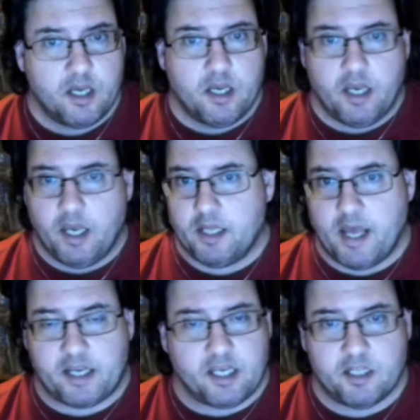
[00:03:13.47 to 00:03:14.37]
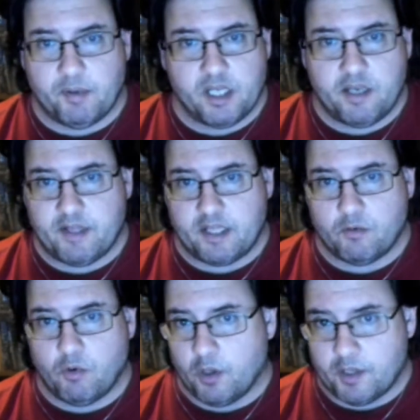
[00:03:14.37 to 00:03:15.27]
And I can't believe that the
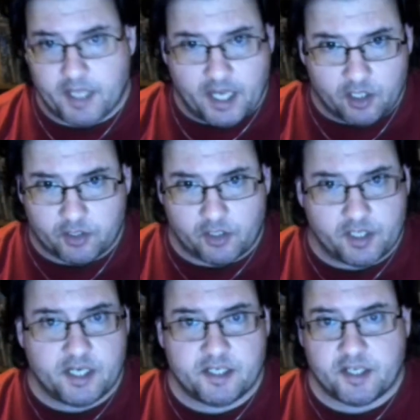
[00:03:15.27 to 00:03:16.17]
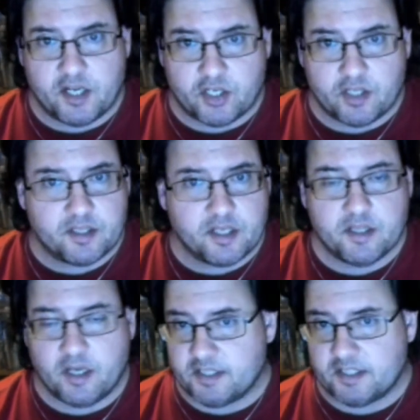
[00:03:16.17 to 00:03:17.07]
World Health Organization did
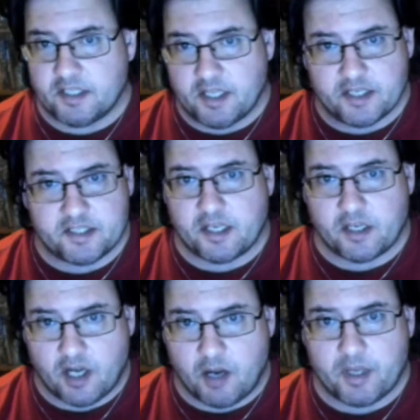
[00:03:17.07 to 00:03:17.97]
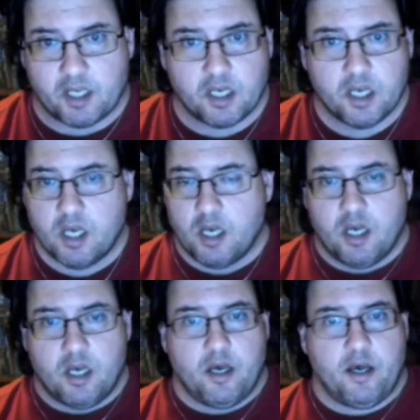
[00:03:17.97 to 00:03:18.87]
not see this thing coming.
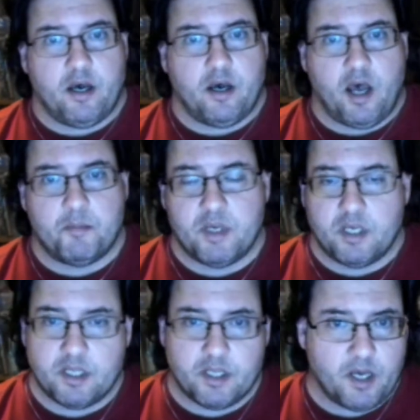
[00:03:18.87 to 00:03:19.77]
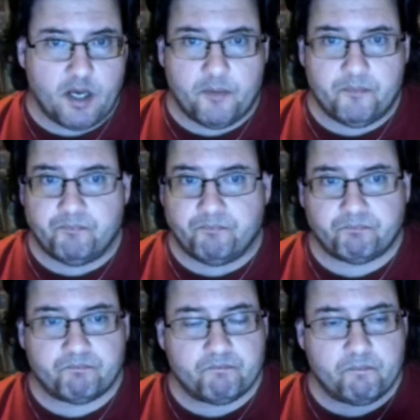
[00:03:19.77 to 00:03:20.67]
Uh, I mean, um,
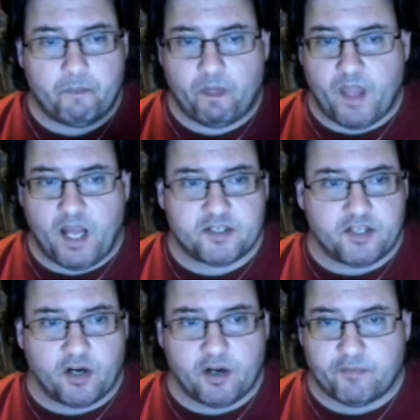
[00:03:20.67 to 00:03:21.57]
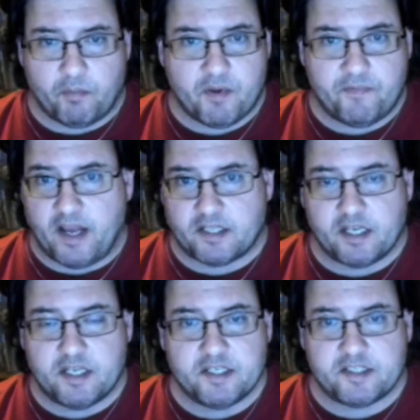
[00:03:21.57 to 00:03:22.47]
starting from the fact that
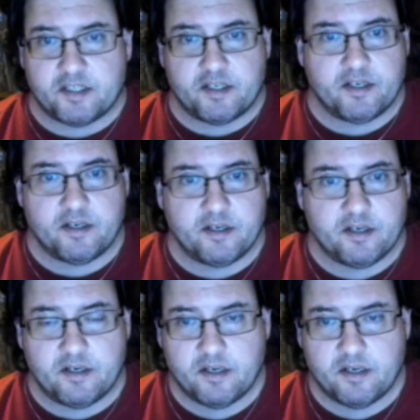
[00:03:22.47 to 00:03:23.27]
he's uh,